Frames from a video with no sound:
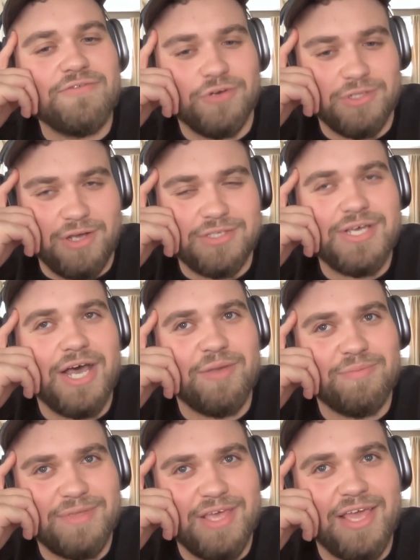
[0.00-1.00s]
life for a long
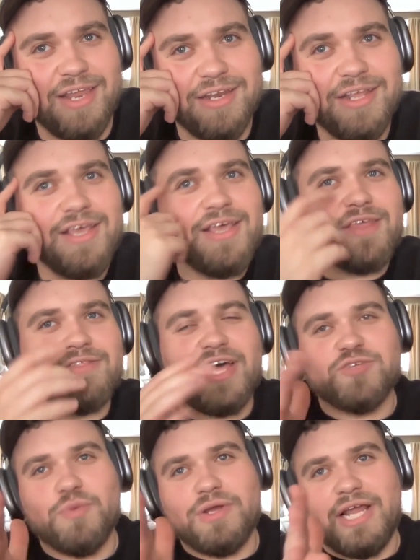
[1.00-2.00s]
time. And
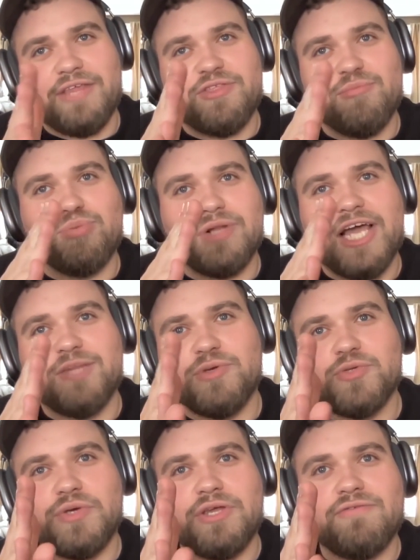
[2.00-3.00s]
that's when like the
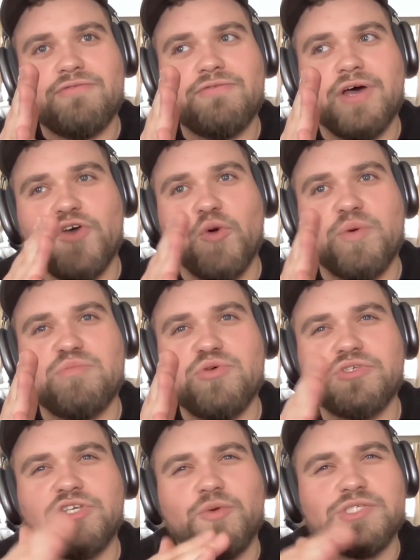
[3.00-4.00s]
blend between film and
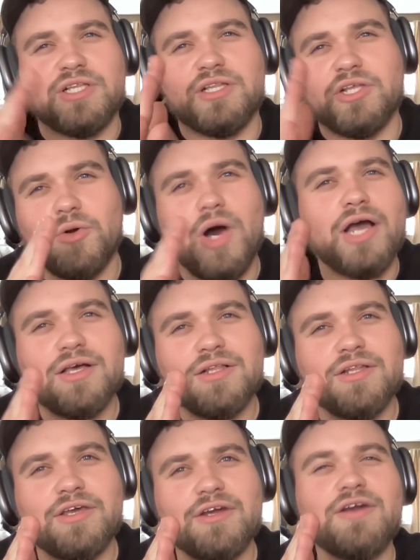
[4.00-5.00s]
music was a little
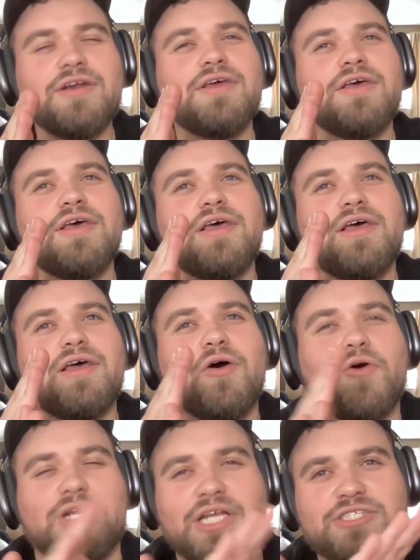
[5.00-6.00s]
unclear,
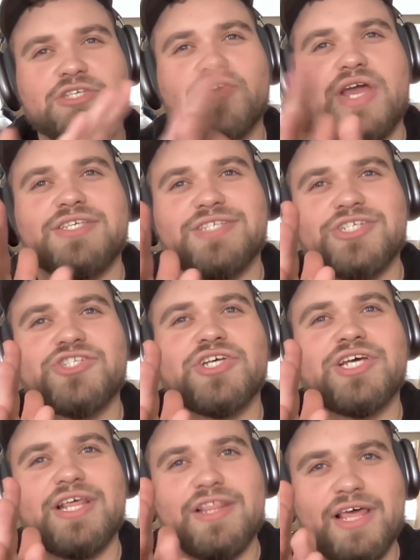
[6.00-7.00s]
or at least the
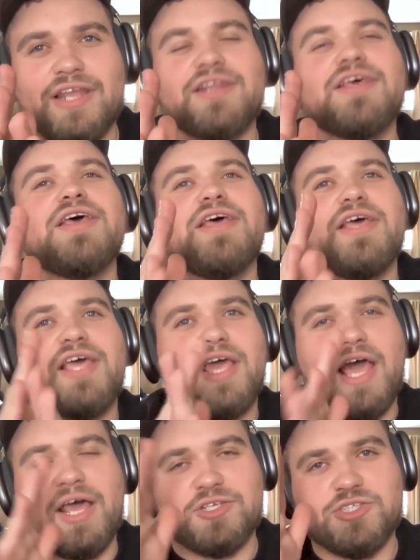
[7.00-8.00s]
transition. And then
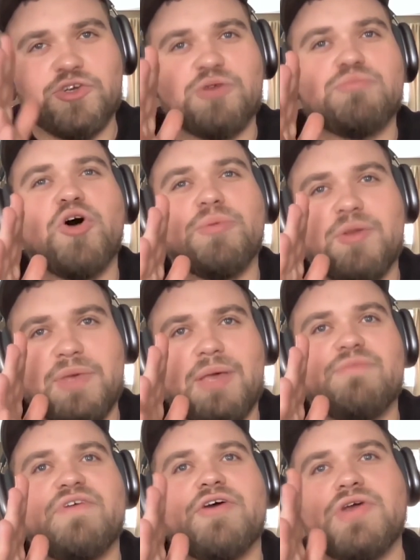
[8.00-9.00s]
at a certain moment, it
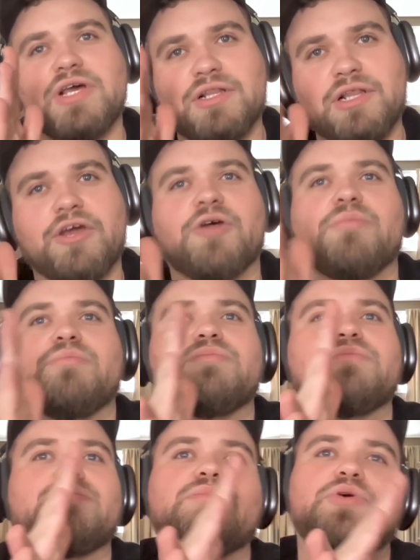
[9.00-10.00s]
became very clear
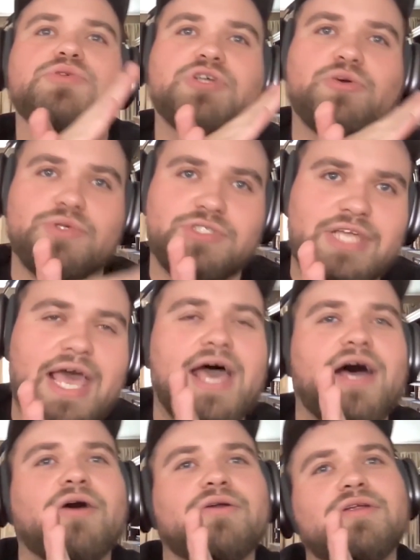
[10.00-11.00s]
music was
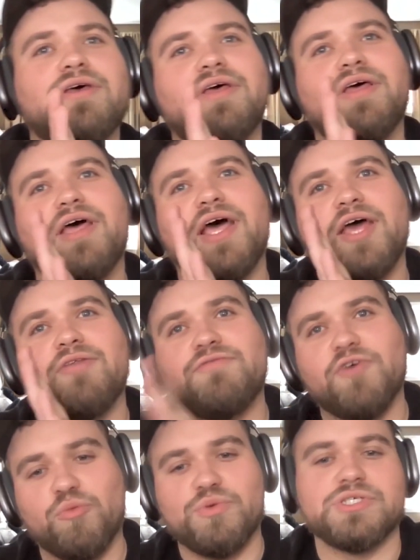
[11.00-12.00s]
down
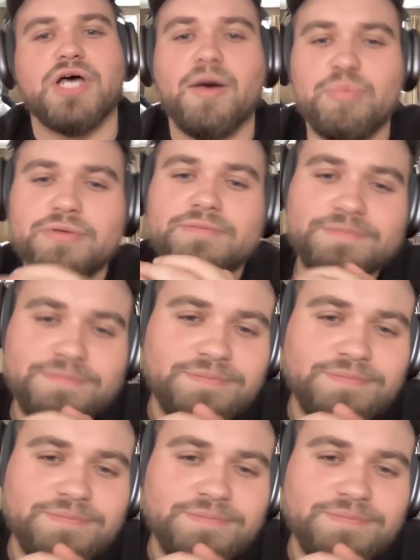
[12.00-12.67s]
and film was up.